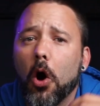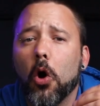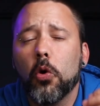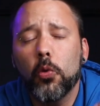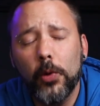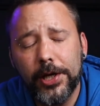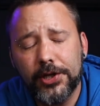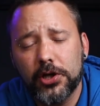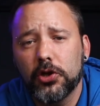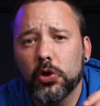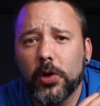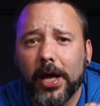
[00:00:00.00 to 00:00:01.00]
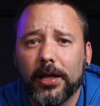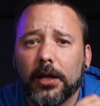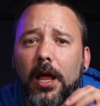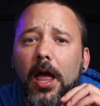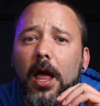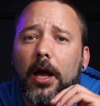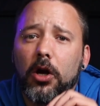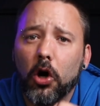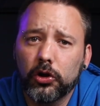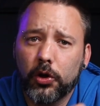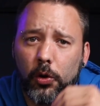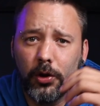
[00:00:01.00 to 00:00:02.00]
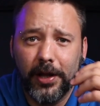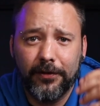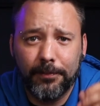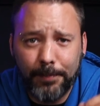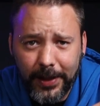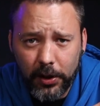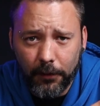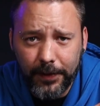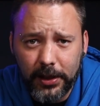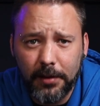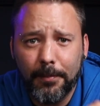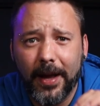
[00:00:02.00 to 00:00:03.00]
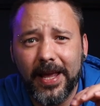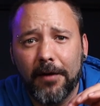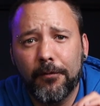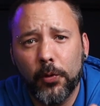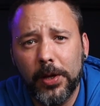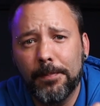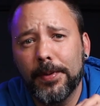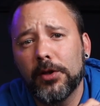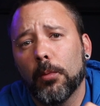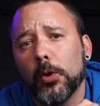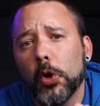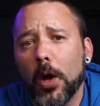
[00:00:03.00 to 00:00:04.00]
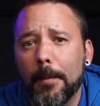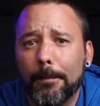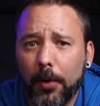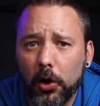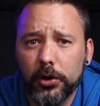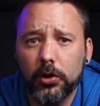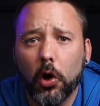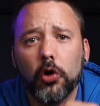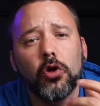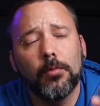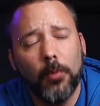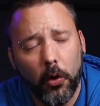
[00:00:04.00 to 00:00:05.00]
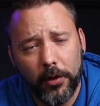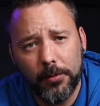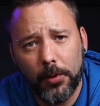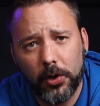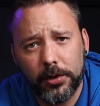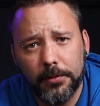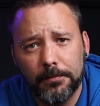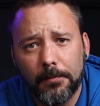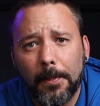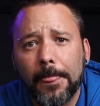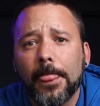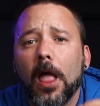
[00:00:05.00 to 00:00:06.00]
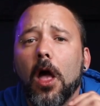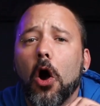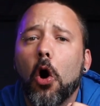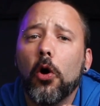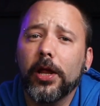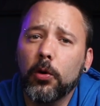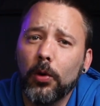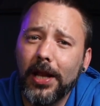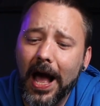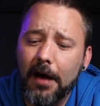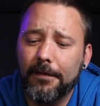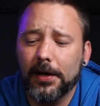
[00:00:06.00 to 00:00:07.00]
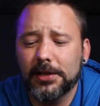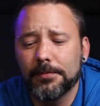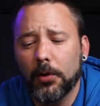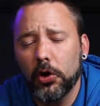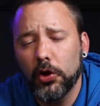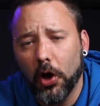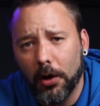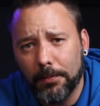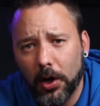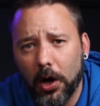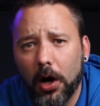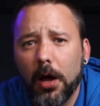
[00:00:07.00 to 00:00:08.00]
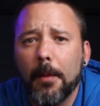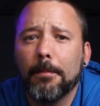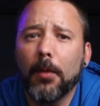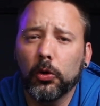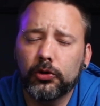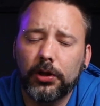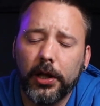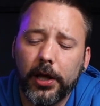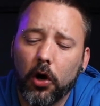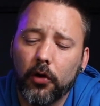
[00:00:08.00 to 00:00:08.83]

on which you can control the speed of it by a free PWM port on your motherboard, or it will have a small knob mostly